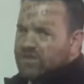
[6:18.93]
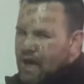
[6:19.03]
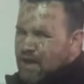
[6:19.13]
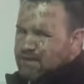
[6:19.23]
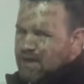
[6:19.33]

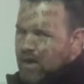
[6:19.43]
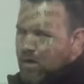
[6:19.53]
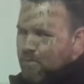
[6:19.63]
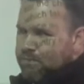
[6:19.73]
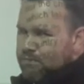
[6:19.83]
starts to
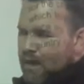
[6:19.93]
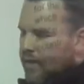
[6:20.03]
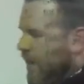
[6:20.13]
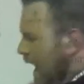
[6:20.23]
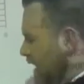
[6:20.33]
go up,
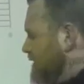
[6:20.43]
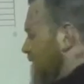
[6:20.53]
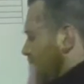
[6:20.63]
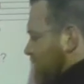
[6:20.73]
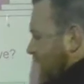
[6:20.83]
okay,
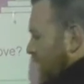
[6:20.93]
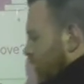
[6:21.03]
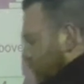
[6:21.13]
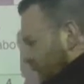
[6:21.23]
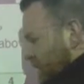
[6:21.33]
starts to
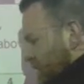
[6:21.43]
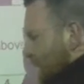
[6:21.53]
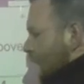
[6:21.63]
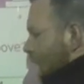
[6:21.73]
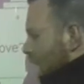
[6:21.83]

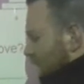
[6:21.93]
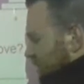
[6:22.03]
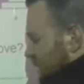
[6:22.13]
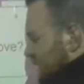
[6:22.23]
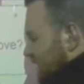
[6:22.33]
increase.
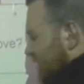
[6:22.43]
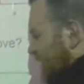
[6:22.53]
As you went